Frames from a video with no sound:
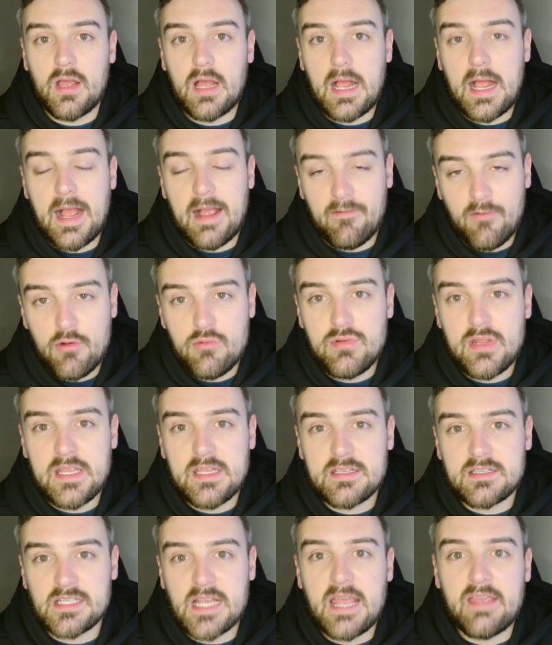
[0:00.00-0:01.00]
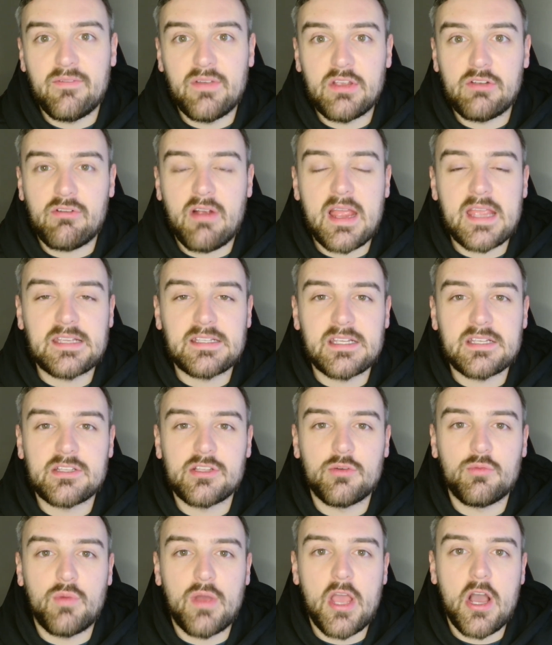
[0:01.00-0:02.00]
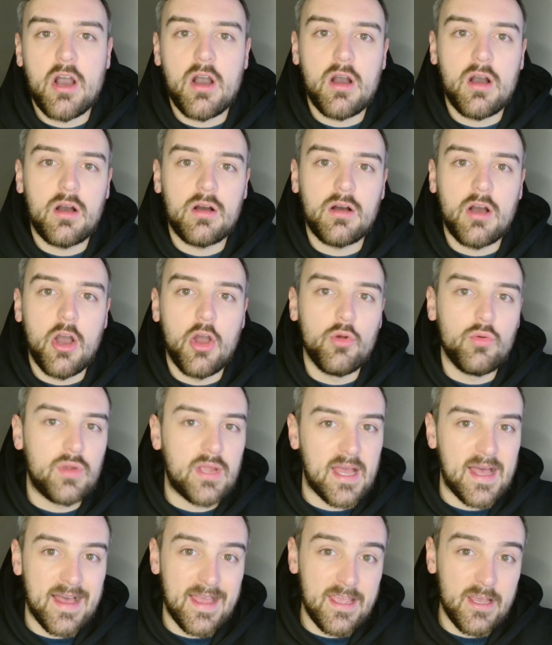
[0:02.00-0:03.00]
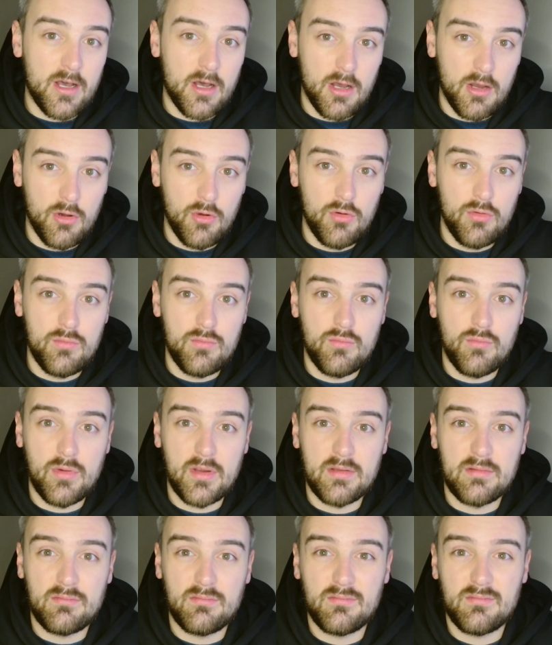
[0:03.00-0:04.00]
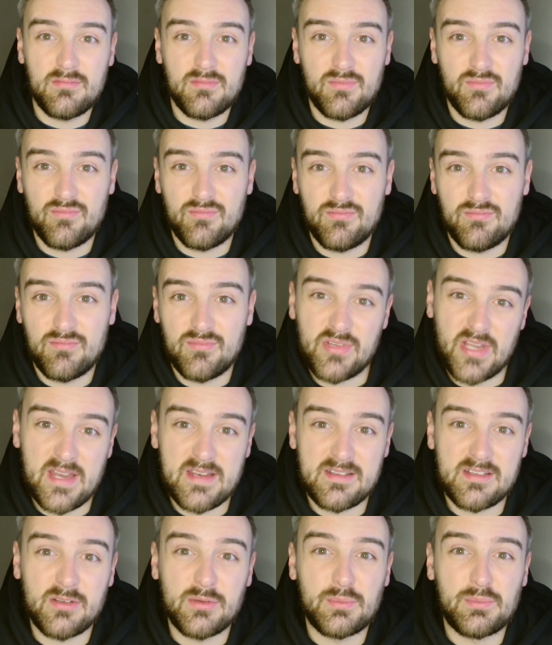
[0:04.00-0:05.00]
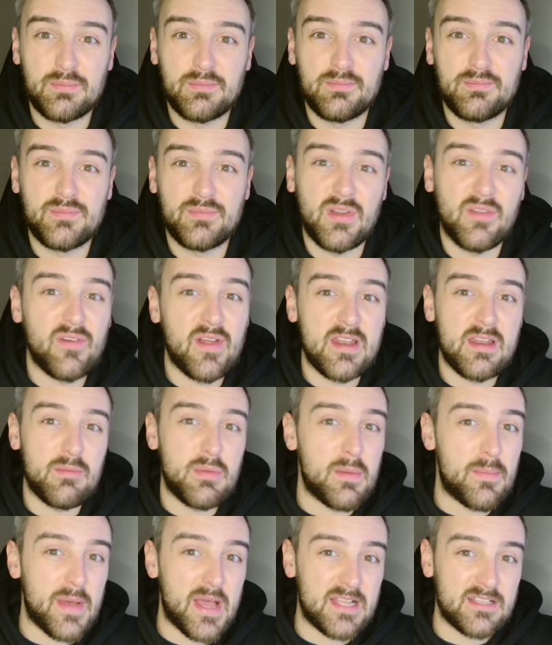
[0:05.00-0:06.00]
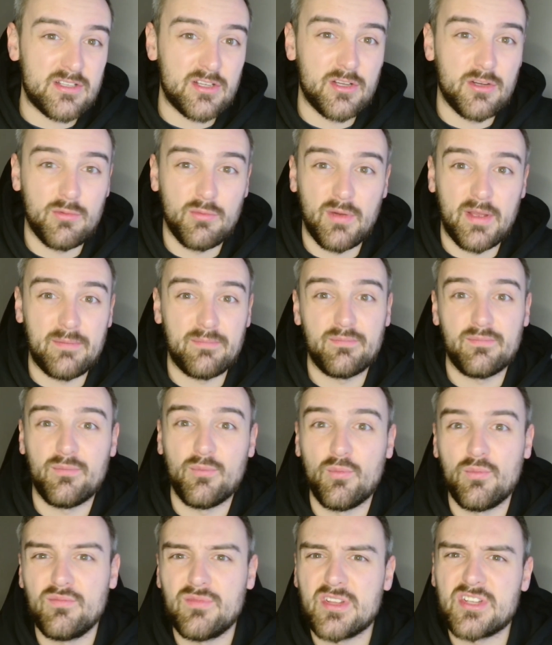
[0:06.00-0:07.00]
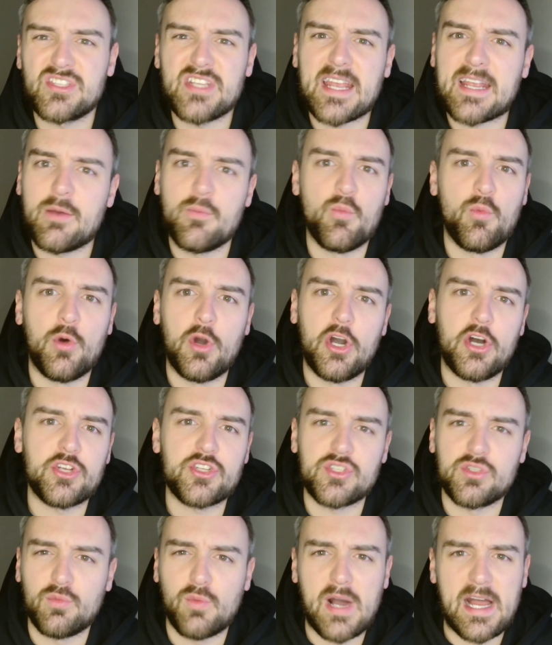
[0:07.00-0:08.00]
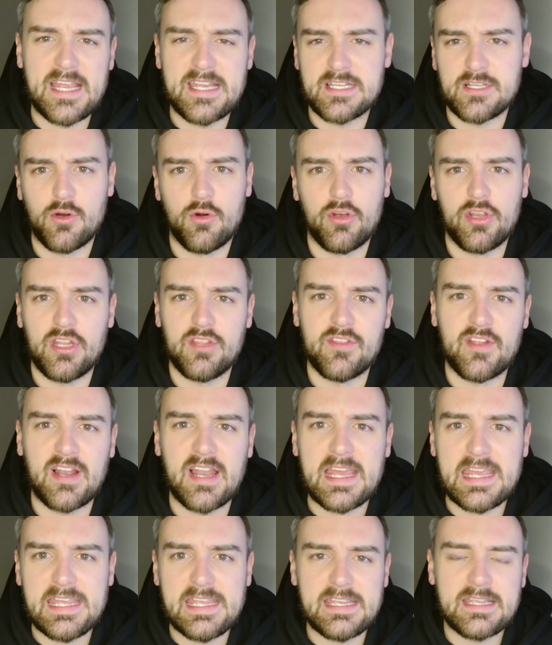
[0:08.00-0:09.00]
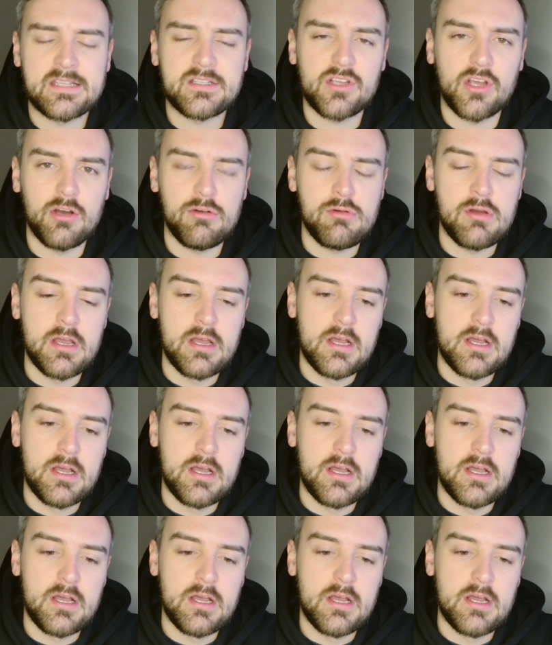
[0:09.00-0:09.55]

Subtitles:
Our only saving grace is that we are okay at home. We tend to defend a bit better. We're the second worst away side in the league, so